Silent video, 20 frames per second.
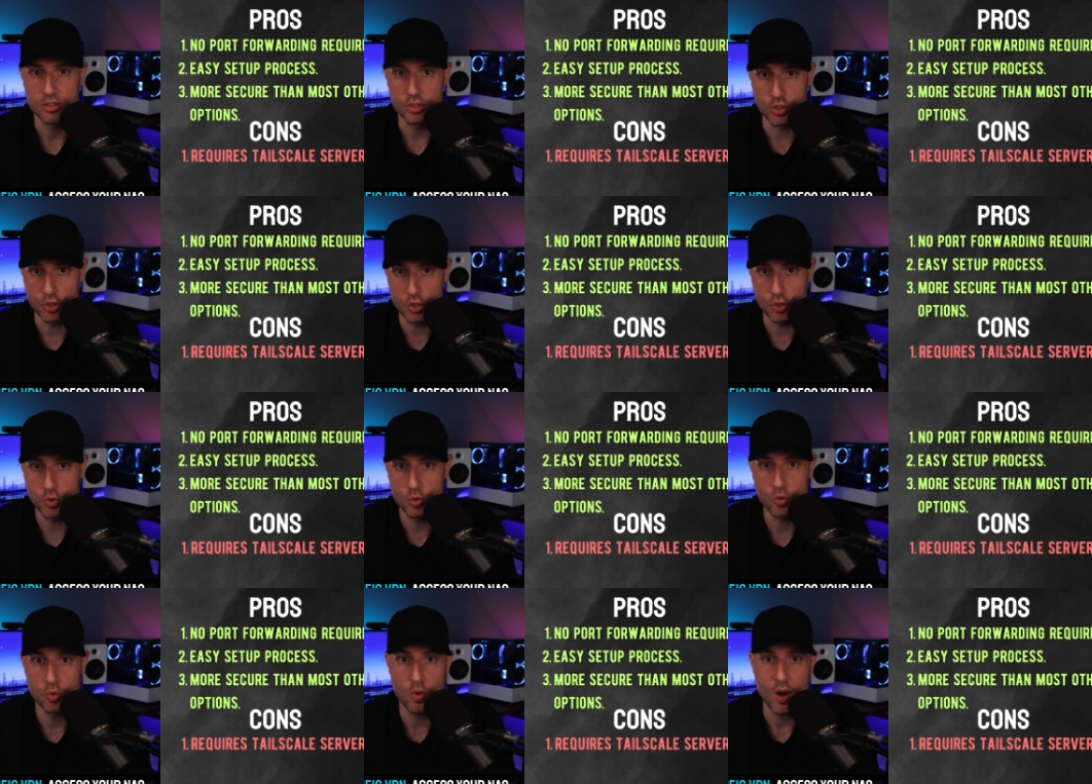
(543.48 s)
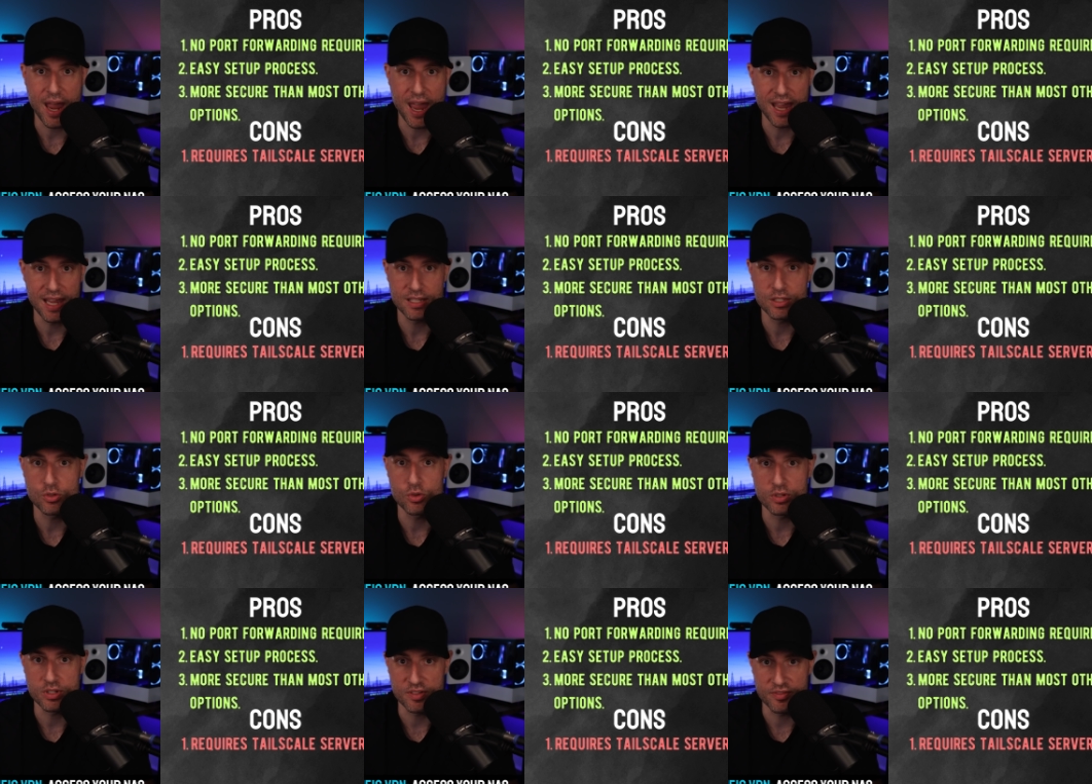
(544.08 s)
you
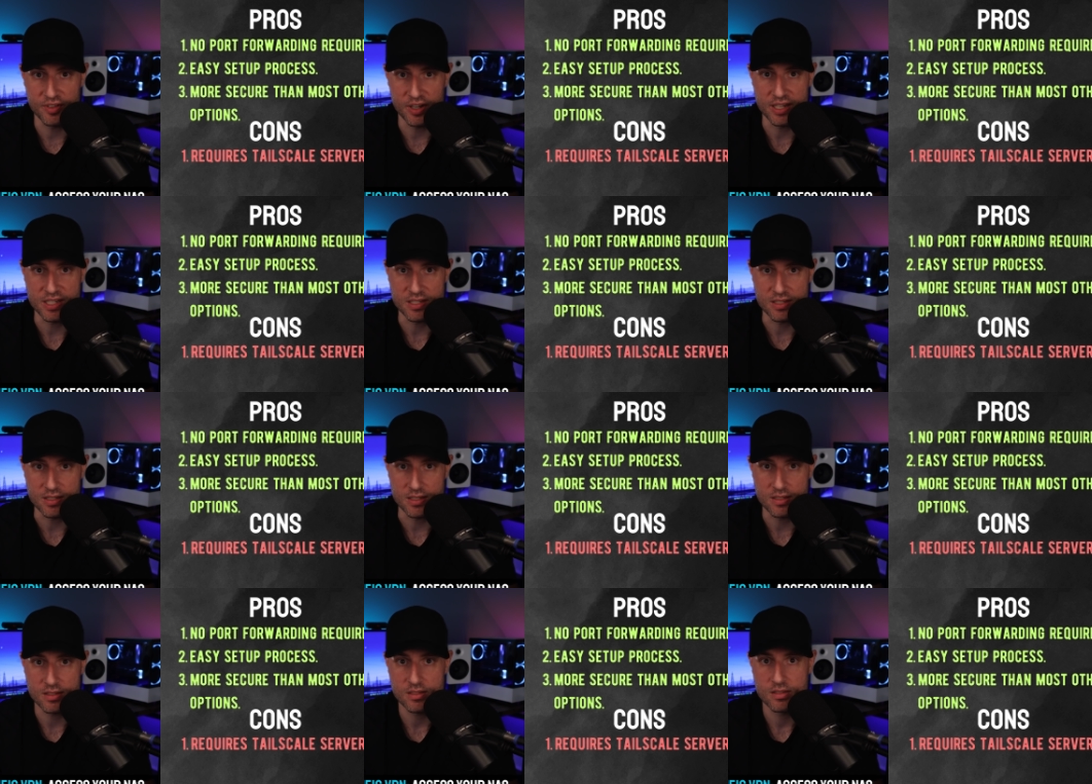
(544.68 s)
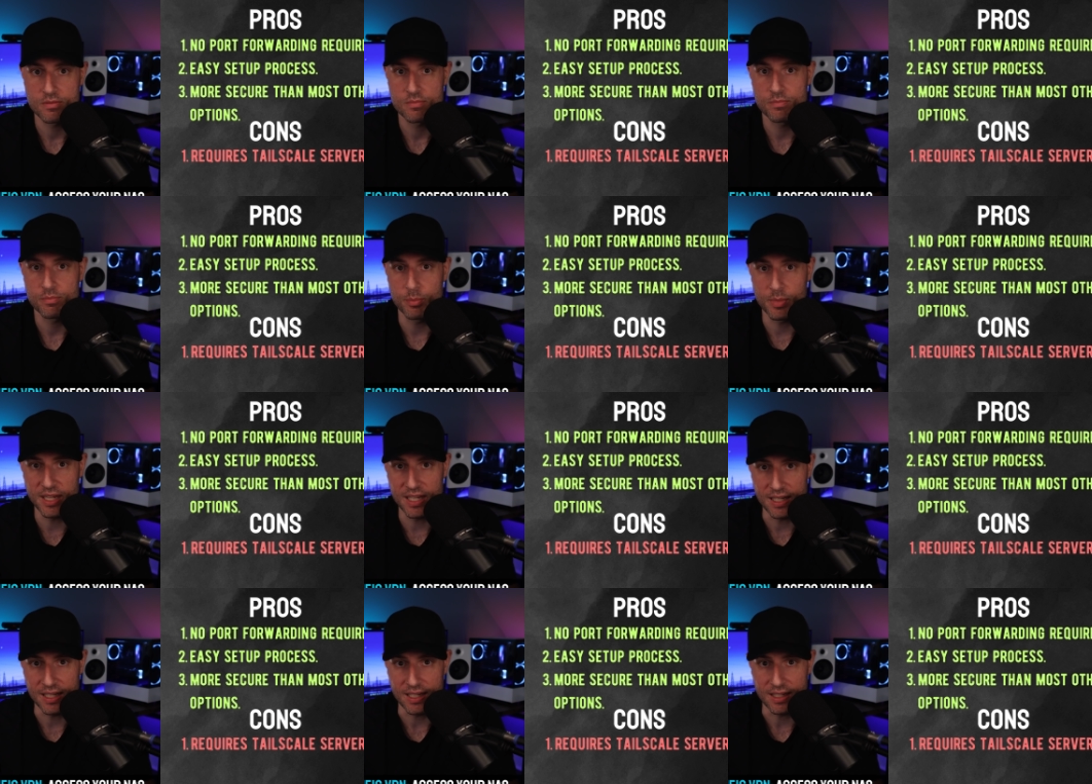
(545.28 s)
and your devices
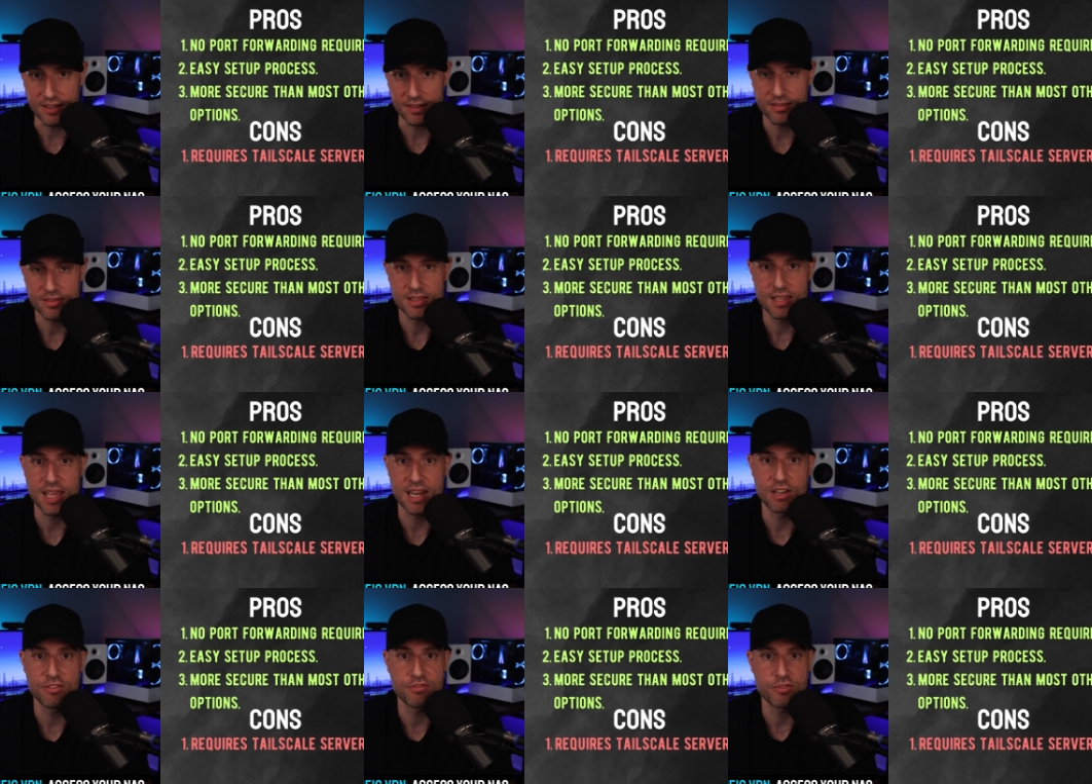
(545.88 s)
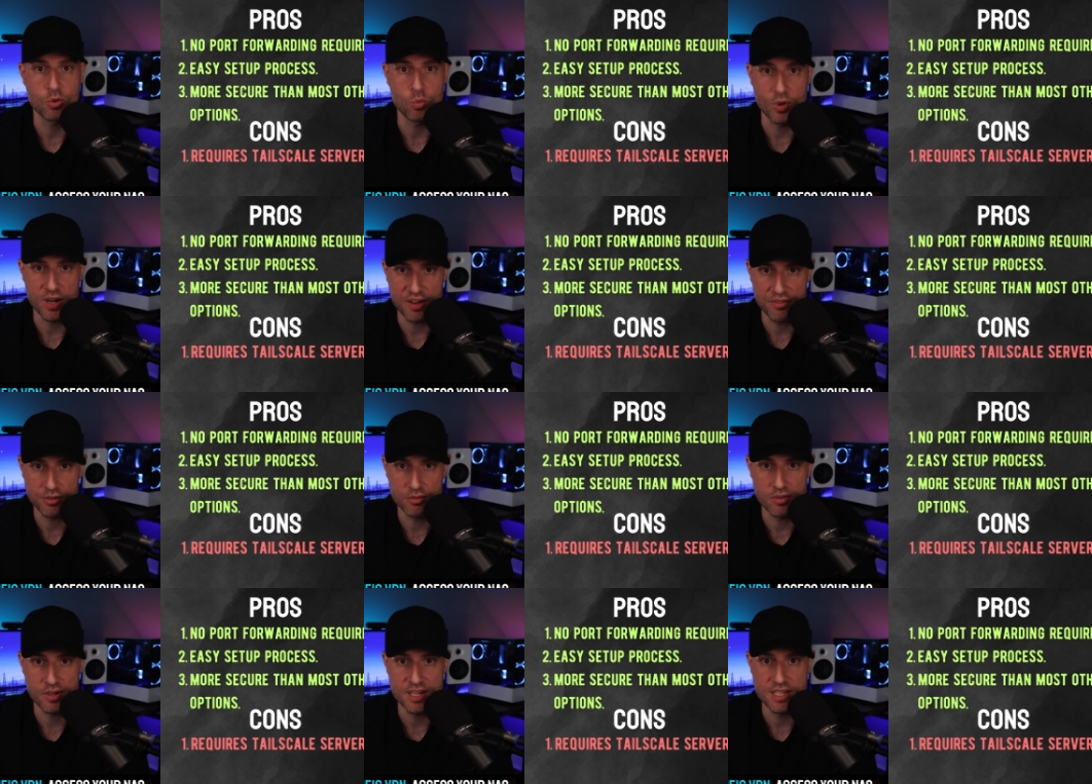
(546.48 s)
meaning that if for
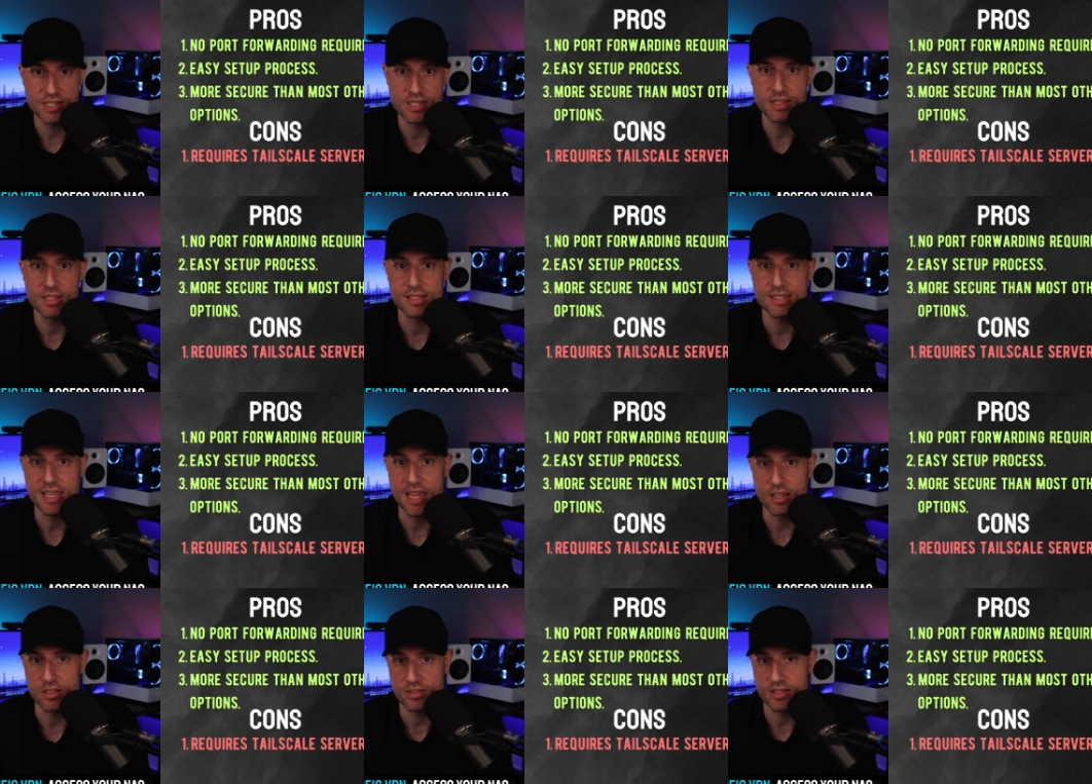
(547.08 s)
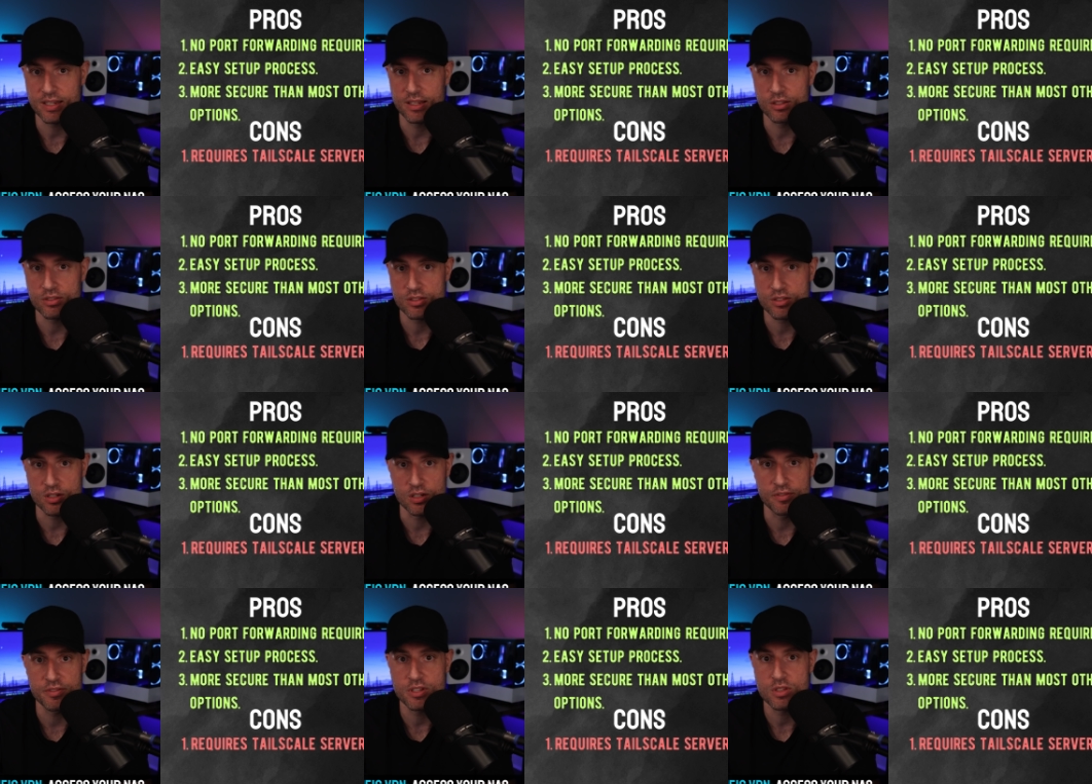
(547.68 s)
whatever reason the Tailscale
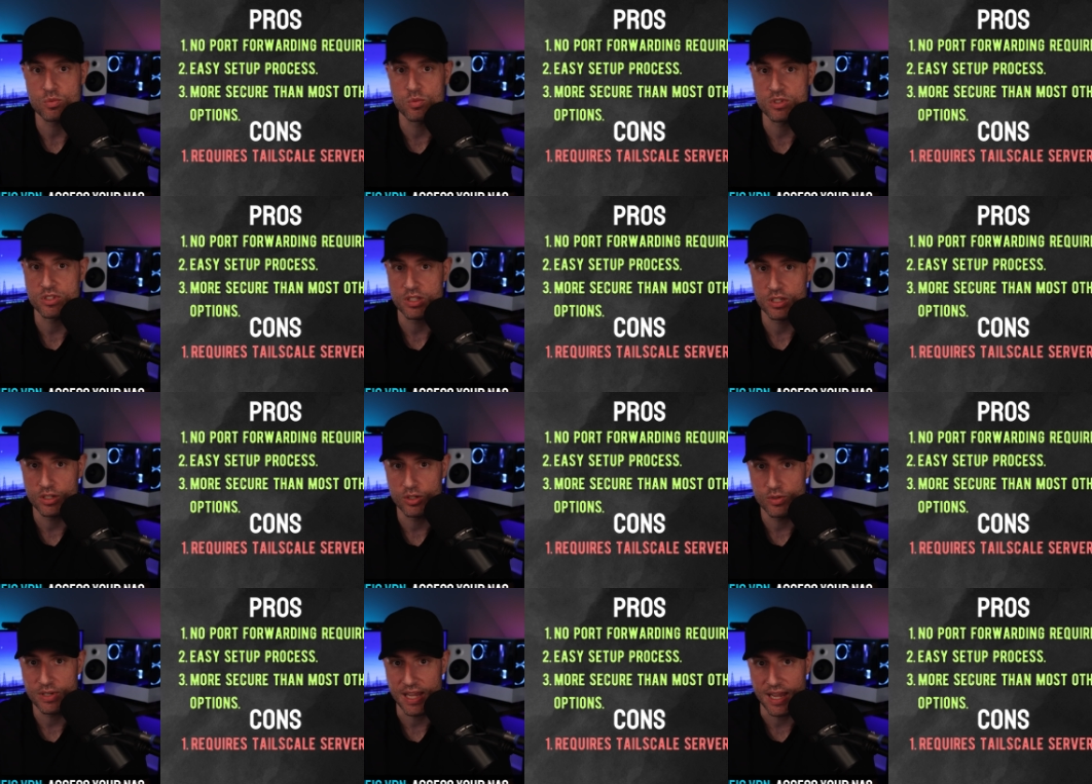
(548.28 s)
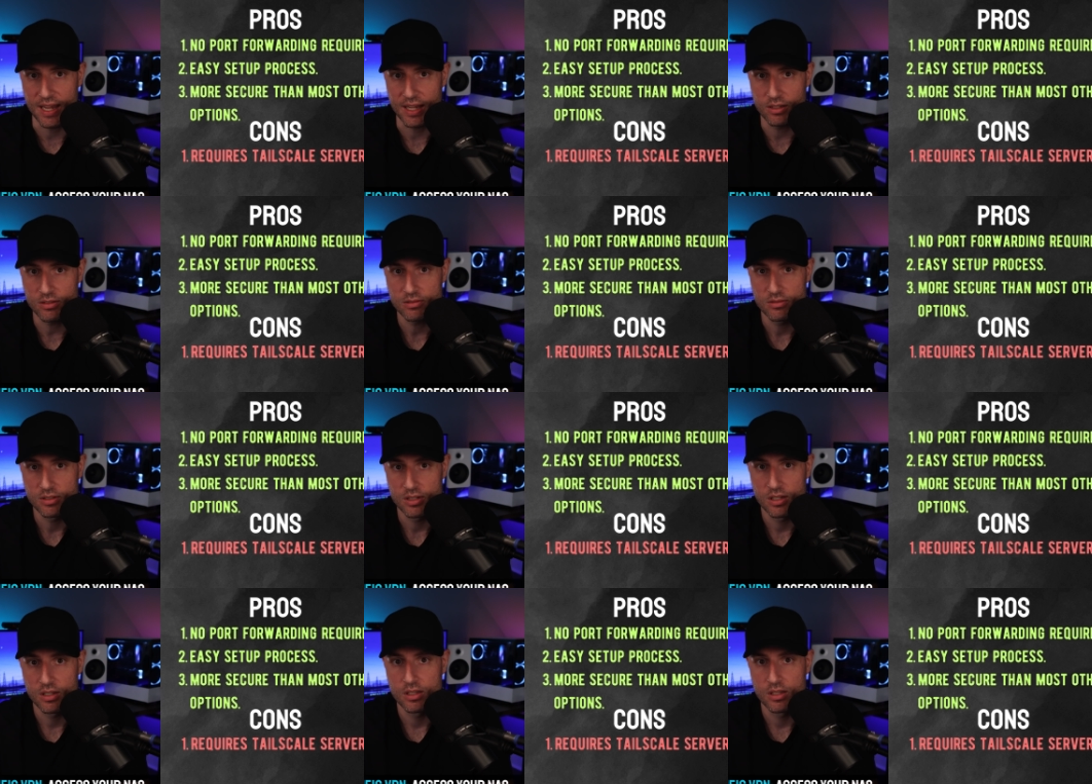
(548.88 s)
service was to go down,